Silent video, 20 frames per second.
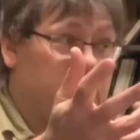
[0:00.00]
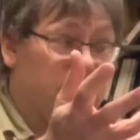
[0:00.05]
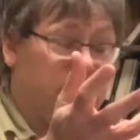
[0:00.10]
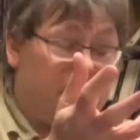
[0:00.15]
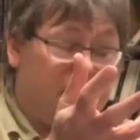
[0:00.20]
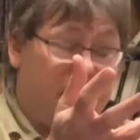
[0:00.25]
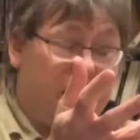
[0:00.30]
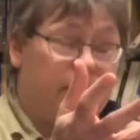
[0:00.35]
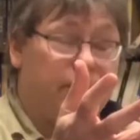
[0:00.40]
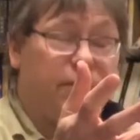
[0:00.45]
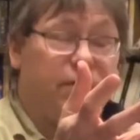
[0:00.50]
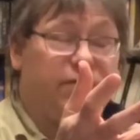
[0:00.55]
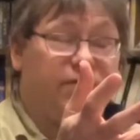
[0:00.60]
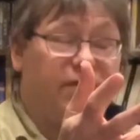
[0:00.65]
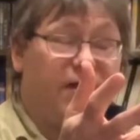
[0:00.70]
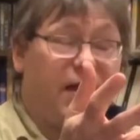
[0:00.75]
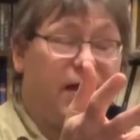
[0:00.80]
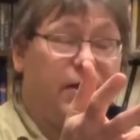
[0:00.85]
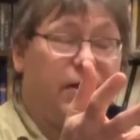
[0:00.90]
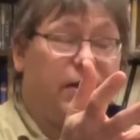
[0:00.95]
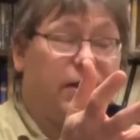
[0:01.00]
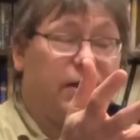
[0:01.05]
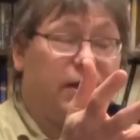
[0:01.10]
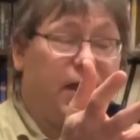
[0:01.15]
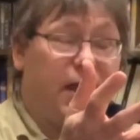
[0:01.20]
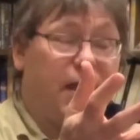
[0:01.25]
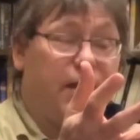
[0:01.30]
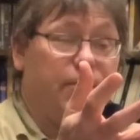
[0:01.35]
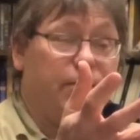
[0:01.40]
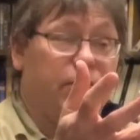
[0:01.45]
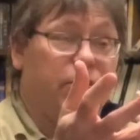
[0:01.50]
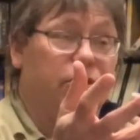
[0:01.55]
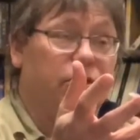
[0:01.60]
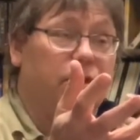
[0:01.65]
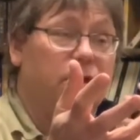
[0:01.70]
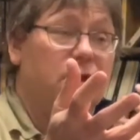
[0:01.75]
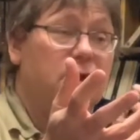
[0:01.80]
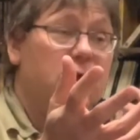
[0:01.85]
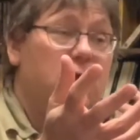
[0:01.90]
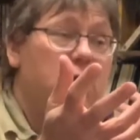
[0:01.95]
at the Hammond campus.
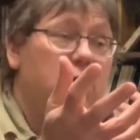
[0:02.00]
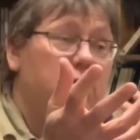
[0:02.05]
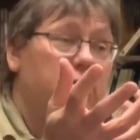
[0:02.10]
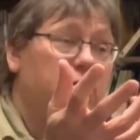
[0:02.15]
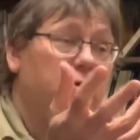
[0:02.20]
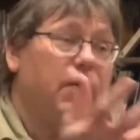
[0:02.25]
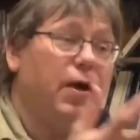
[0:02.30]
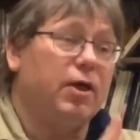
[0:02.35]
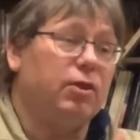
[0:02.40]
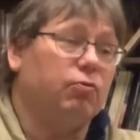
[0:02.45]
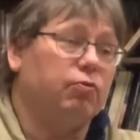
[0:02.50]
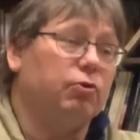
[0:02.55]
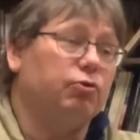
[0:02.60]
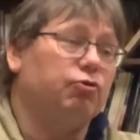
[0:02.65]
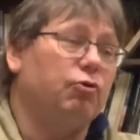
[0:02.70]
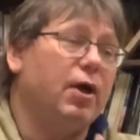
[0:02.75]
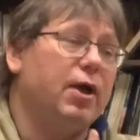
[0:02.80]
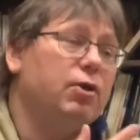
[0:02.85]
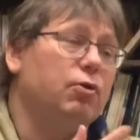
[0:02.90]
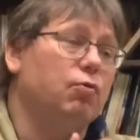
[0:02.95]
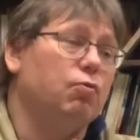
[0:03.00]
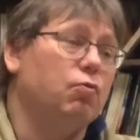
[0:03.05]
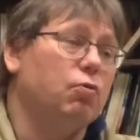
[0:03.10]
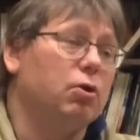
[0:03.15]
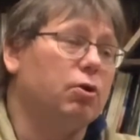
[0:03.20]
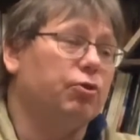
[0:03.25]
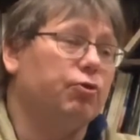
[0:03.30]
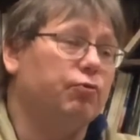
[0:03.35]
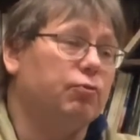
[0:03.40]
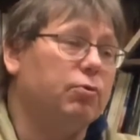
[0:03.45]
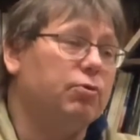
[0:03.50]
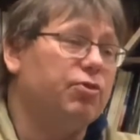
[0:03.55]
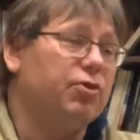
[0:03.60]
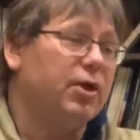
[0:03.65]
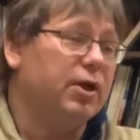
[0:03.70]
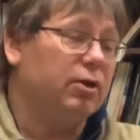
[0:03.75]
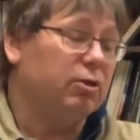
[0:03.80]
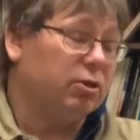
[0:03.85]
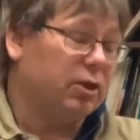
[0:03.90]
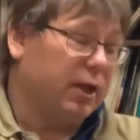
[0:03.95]
So as we're trying to work through
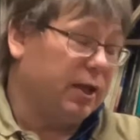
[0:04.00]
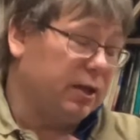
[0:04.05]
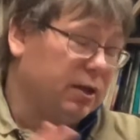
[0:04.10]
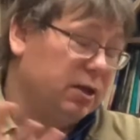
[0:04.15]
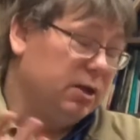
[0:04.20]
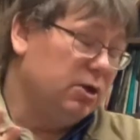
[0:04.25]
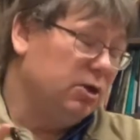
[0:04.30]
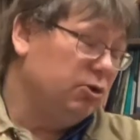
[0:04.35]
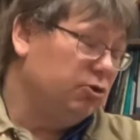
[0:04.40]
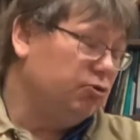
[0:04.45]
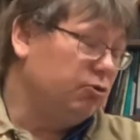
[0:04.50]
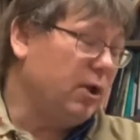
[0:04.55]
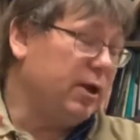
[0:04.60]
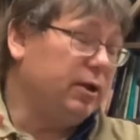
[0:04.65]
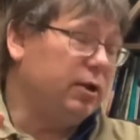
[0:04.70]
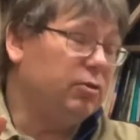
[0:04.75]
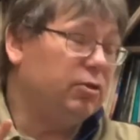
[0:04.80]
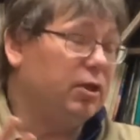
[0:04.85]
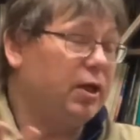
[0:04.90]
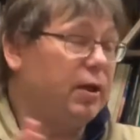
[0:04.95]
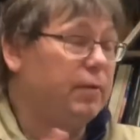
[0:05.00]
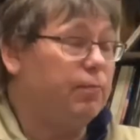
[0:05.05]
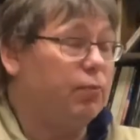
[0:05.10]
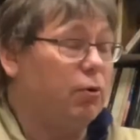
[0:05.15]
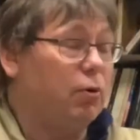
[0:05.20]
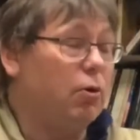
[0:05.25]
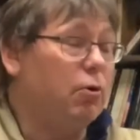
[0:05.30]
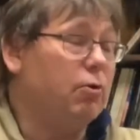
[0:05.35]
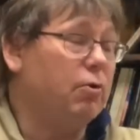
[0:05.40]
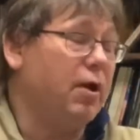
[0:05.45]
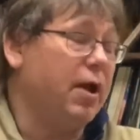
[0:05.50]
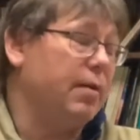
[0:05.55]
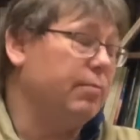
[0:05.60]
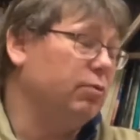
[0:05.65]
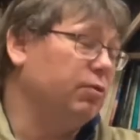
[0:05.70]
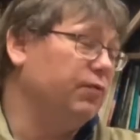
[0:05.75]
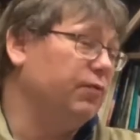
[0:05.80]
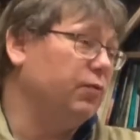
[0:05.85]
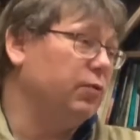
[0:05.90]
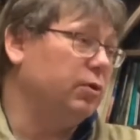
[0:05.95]
things like trying to decide programs,
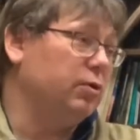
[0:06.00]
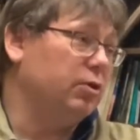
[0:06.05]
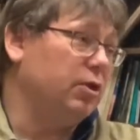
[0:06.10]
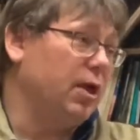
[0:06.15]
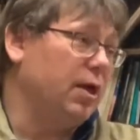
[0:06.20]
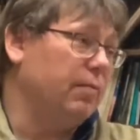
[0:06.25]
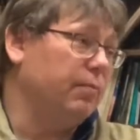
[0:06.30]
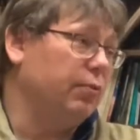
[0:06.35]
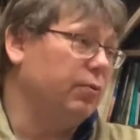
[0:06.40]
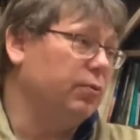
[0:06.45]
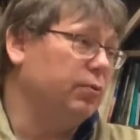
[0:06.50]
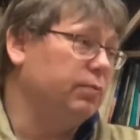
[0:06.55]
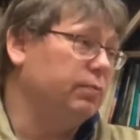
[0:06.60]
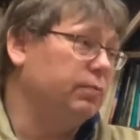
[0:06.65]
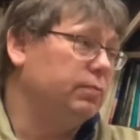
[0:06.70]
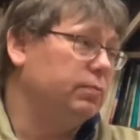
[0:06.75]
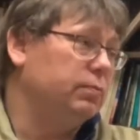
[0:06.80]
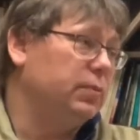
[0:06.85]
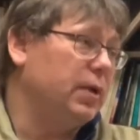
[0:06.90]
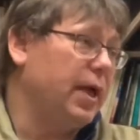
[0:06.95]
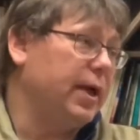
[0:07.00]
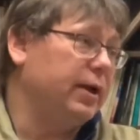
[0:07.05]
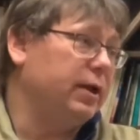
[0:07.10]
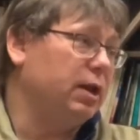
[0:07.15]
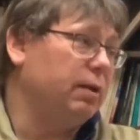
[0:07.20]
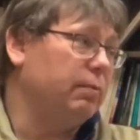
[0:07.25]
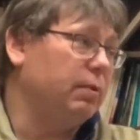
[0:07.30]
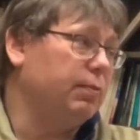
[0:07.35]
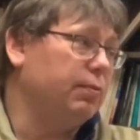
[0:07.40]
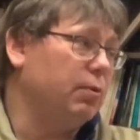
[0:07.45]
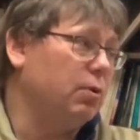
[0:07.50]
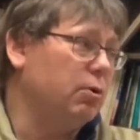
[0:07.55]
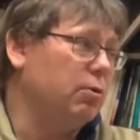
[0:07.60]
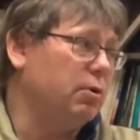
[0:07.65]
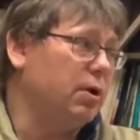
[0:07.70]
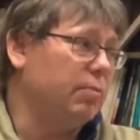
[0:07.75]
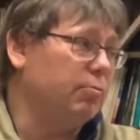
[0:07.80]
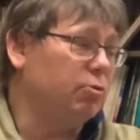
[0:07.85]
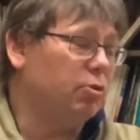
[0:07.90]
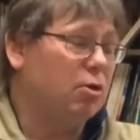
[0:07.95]
for example, academic
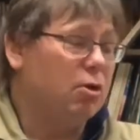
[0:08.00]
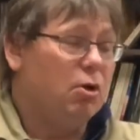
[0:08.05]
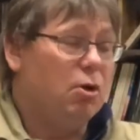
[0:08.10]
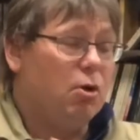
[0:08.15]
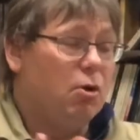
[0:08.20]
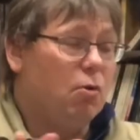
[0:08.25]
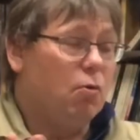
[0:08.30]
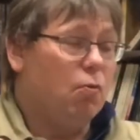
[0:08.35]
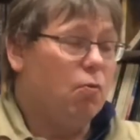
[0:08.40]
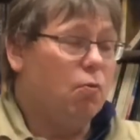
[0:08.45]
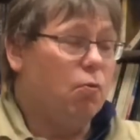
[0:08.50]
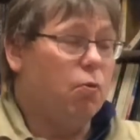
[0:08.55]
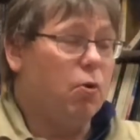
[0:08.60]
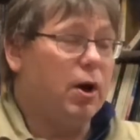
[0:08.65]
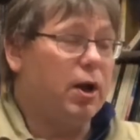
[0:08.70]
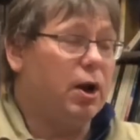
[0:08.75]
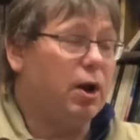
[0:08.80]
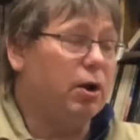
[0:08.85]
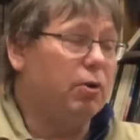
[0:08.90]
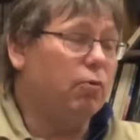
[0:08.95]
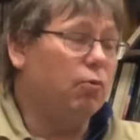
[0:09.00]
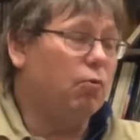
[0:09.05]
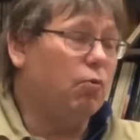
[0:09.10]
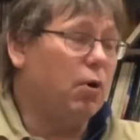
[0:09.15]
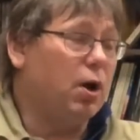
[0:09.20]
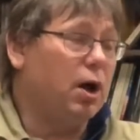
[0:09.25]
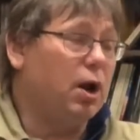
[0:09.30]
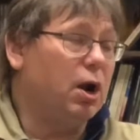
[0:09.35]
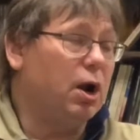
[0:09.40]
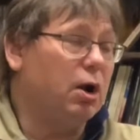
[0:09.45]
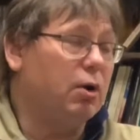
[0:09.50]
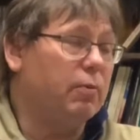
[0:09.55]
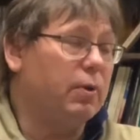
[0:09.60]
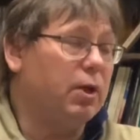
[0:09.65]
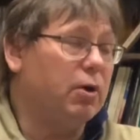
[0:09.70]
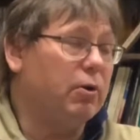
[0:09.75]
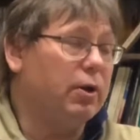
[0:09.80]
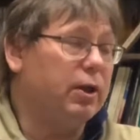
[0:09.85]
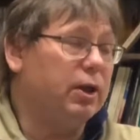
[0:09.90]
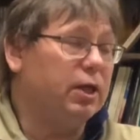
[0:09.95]
programs, what are we
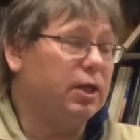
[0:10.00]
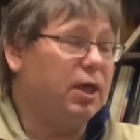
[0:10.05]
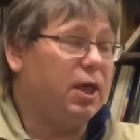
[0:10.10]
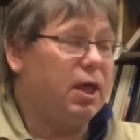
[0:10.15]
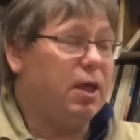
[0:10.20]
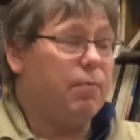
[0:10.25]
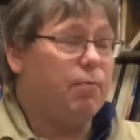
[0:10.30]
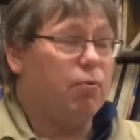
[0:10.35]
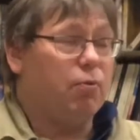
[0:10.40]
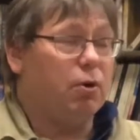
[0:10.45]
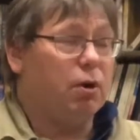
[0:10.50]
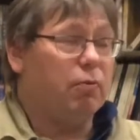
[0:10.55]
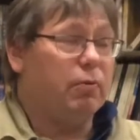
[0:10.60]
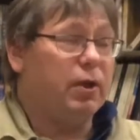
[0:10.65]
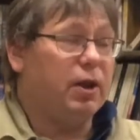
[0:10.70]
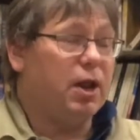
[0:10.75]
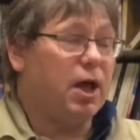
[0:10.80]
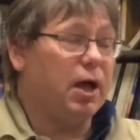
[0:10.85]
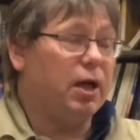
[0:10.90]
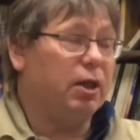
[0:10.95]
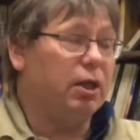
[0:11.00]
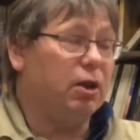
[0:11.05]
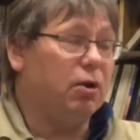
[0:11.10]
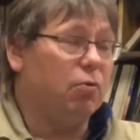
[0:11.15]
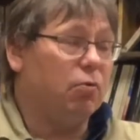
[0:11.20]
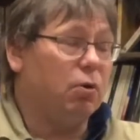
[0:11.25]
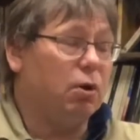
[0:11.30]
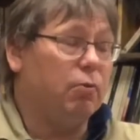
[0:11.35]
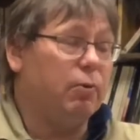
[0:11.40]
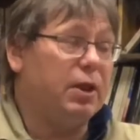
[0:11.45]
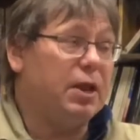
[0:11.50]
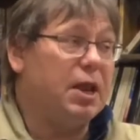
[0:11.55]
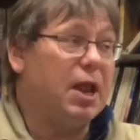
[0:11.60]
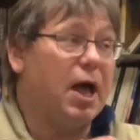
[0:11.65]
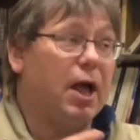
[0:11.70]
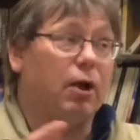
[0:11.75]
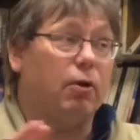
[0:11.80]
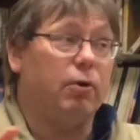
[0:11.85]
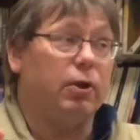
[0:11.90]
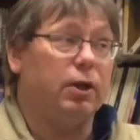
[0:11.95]
going to keep? What are we not? What are we
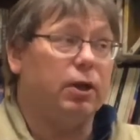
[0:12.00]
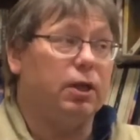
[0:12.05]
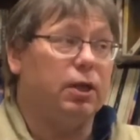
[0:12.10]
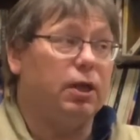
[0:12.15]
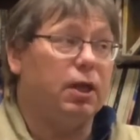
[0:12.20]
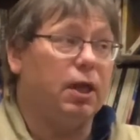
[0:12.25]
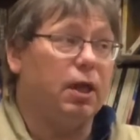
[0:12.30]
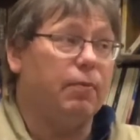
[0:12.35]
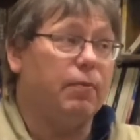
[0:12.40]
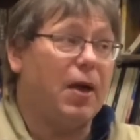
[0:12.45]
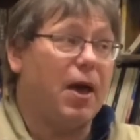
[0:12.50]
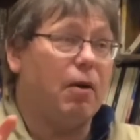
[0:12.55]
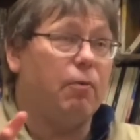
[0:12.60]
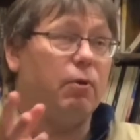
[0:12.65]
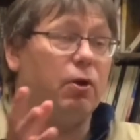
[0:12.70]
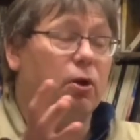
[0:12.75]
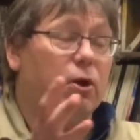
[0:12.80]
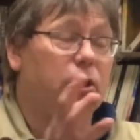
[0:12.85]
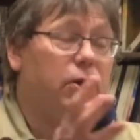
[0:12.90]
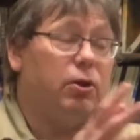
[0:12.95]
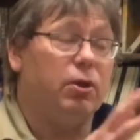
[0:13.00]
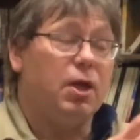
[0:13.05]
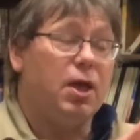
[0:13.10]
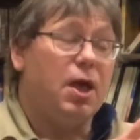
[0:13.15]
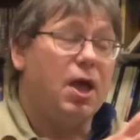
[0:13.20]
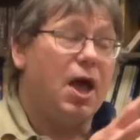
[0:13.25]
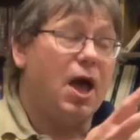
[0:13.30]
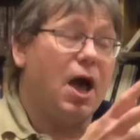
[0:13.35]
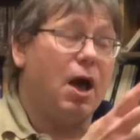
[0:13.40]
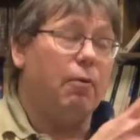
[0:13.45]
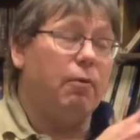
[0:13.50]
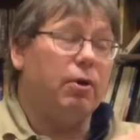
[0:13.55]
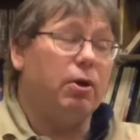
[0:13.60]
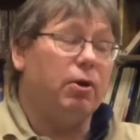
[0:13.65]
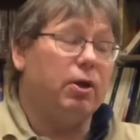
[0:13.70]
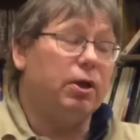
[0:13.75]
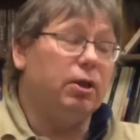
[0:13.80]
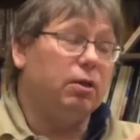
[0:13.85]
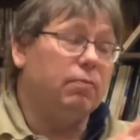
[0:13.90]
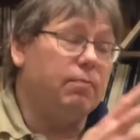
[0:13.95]
not going to keep? How are we
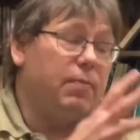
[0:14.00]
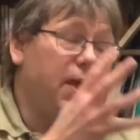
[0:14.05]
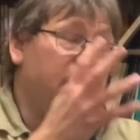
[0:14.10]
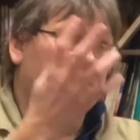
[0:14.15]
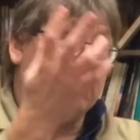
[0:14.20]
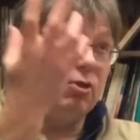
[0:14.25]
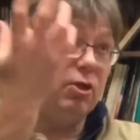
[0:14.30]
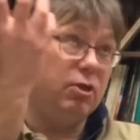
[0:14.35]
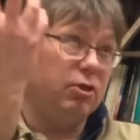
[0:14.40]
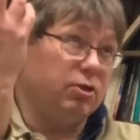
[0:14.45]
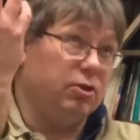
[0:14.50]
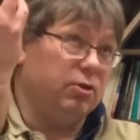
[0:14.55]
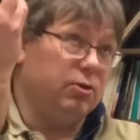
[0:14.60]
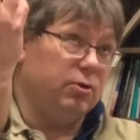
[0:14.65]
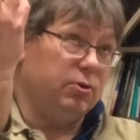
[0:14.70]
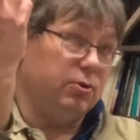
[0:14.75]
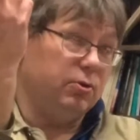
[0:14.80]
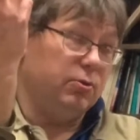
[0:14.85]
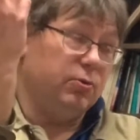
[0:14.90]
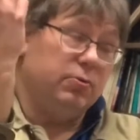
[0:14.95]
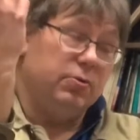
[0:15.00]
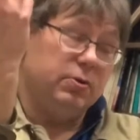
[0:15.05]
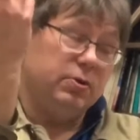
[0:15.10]
going to make these two